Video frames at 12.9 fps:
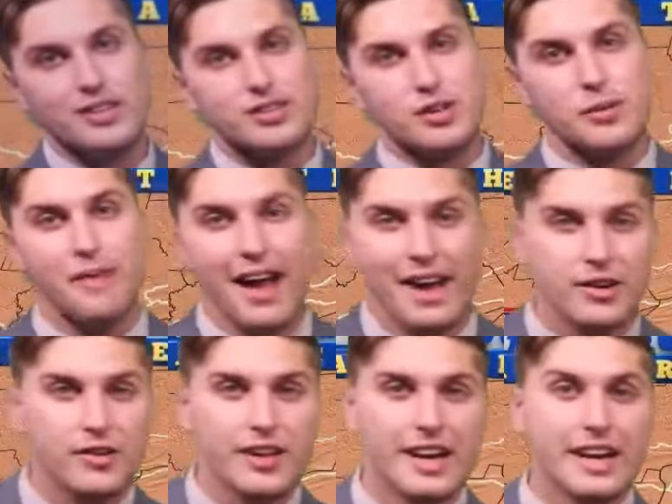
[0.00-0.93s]
a
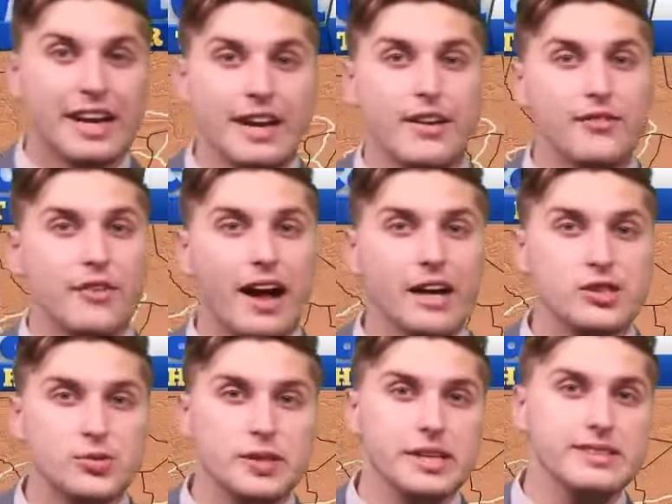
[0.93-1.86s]
reminder that a heat
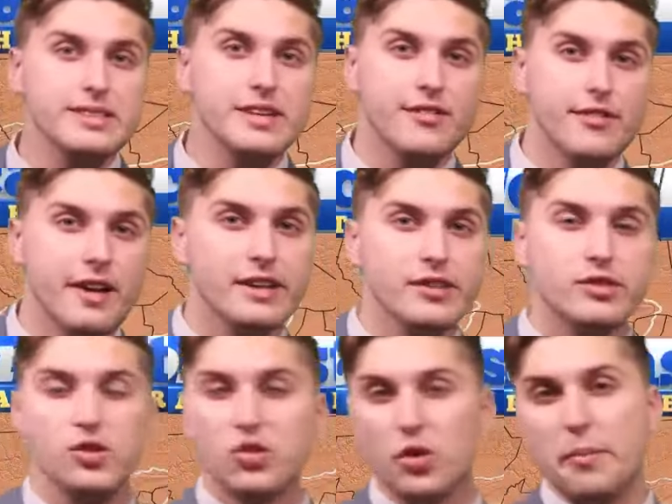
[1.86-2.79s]
advisory is in effect
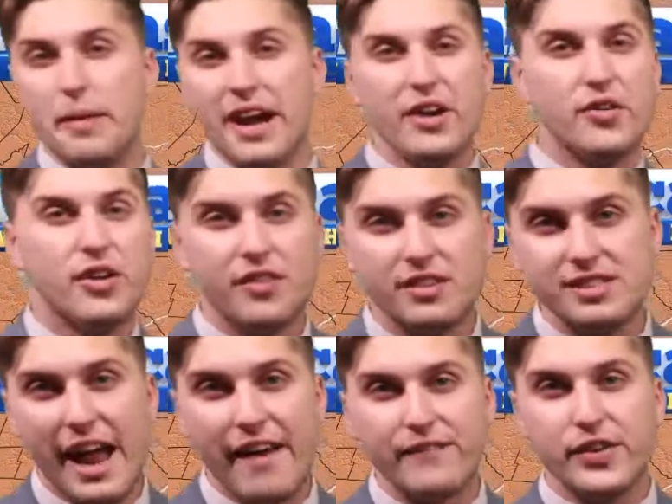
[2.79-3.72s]
through the remainder of this
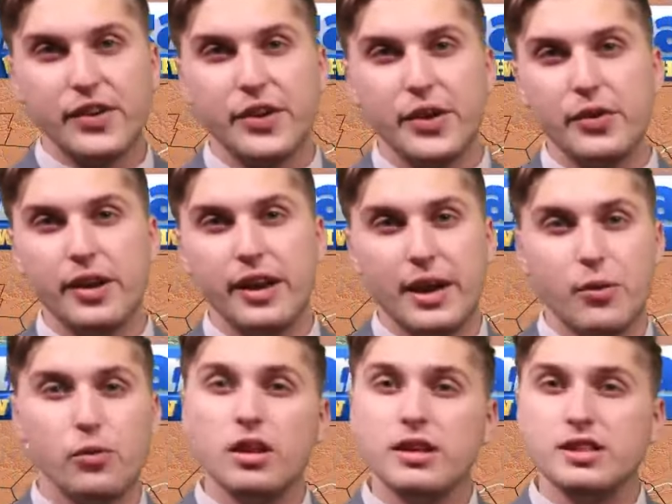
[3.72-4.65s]
afternoon, and it
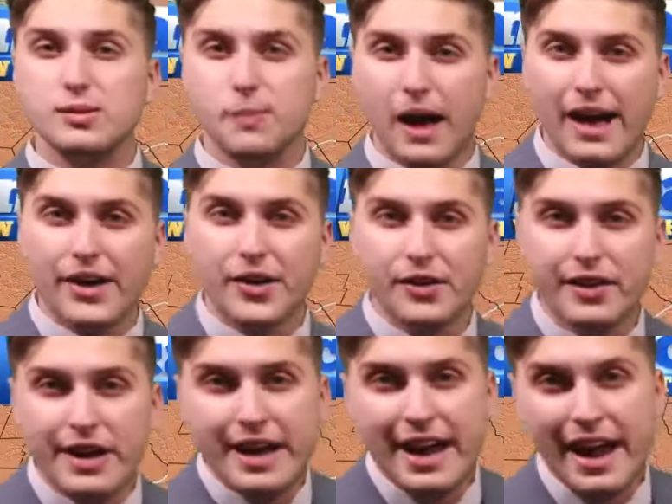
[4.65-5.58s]
will expire
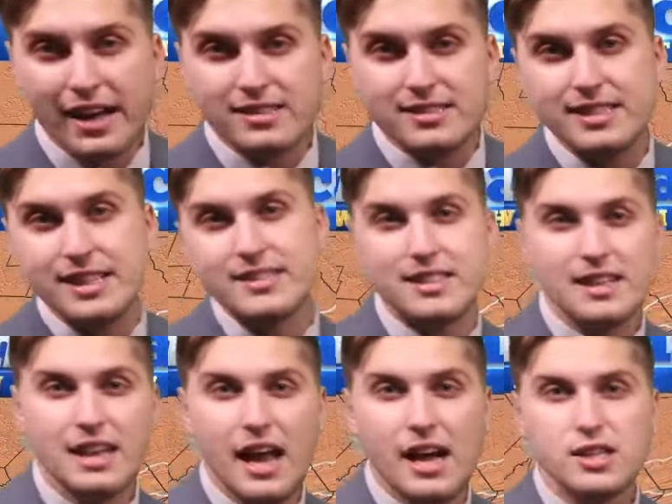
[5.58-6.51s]
at 6
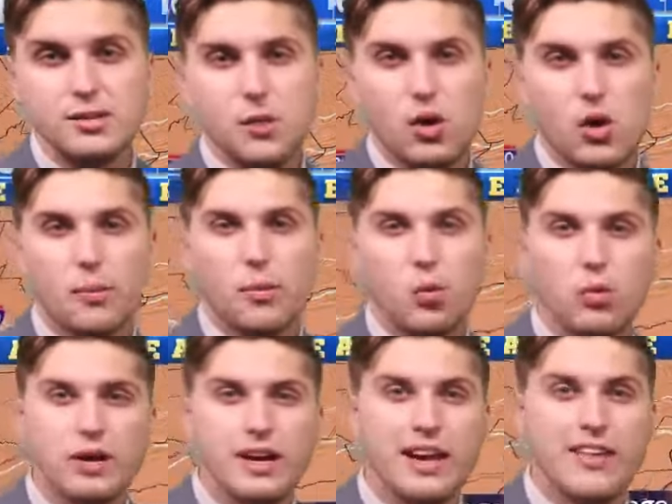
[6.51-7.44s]
o'clock tomorrow
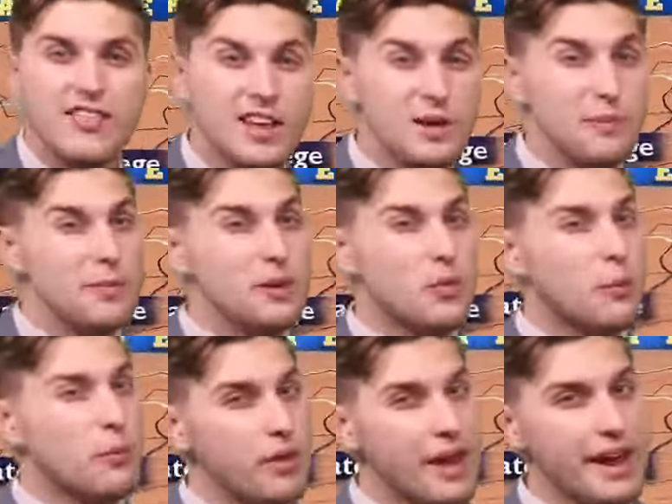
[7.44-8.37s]
morning and then be
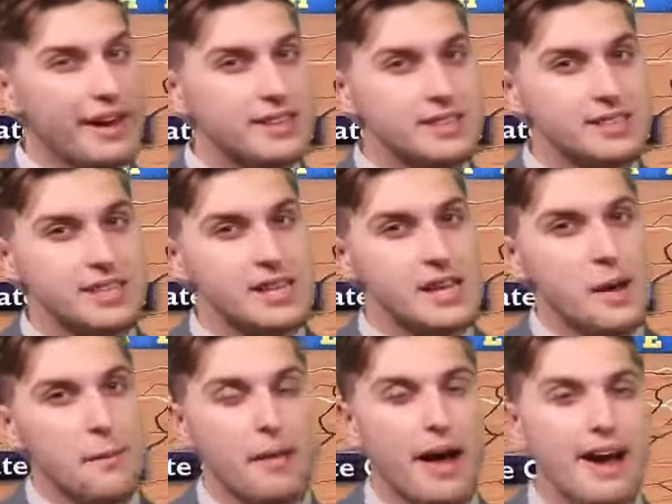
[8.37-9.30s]
replaced
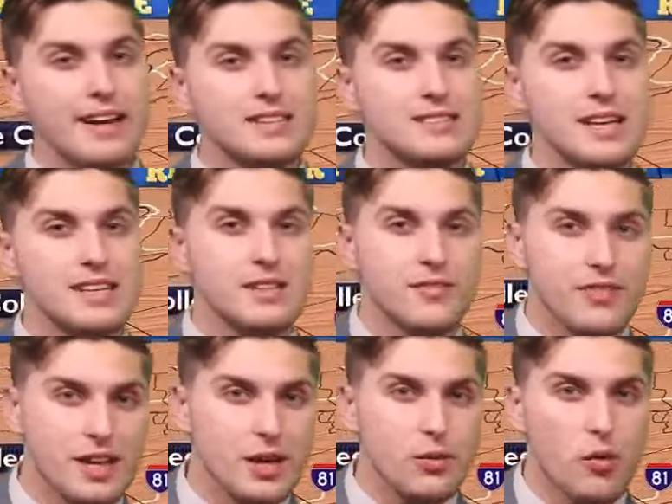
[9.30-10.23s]
by an excessive
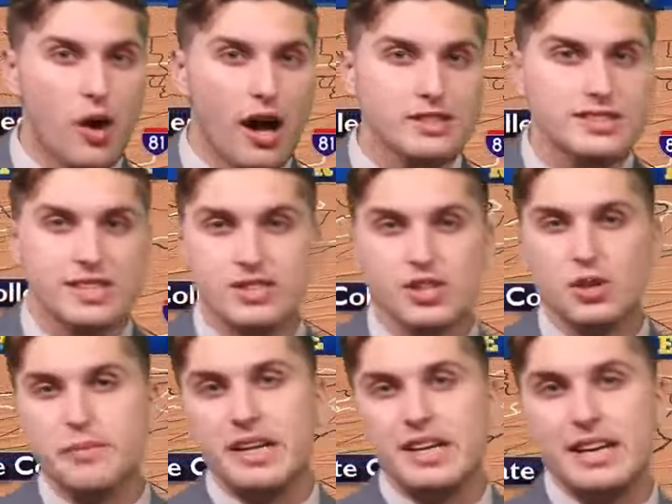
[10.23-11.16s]
heat watch as
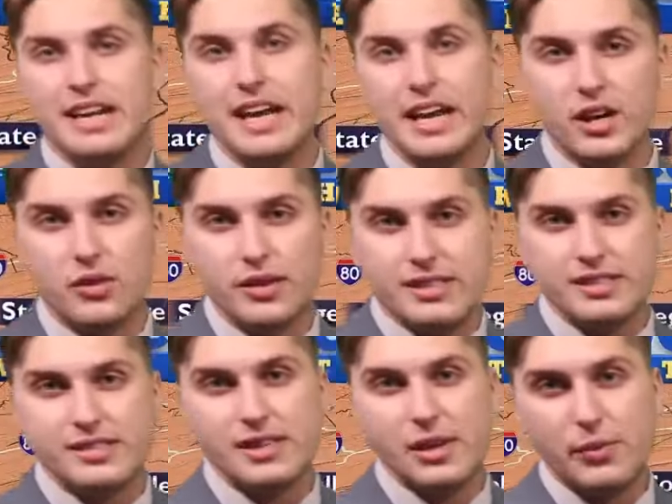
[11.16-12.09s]
humidity
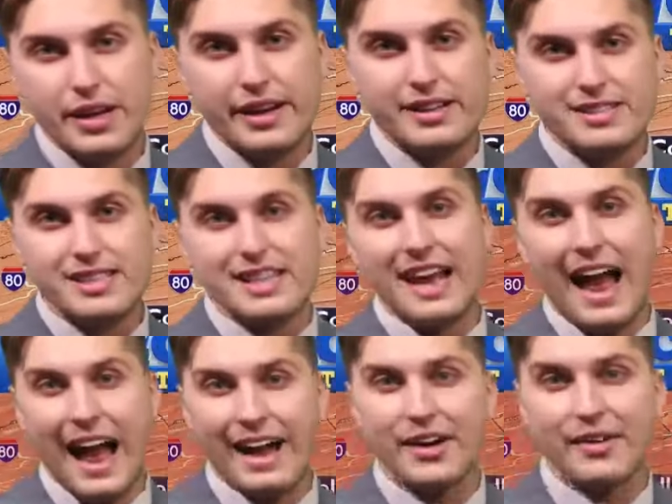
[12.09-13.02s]
increases and we could see
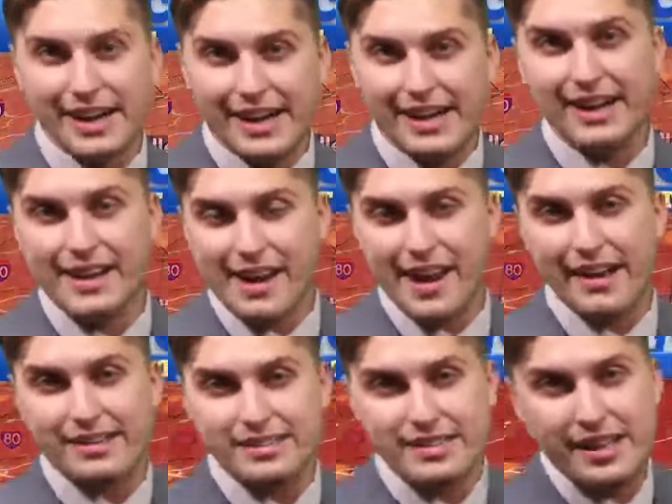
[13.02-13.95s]
higher heat index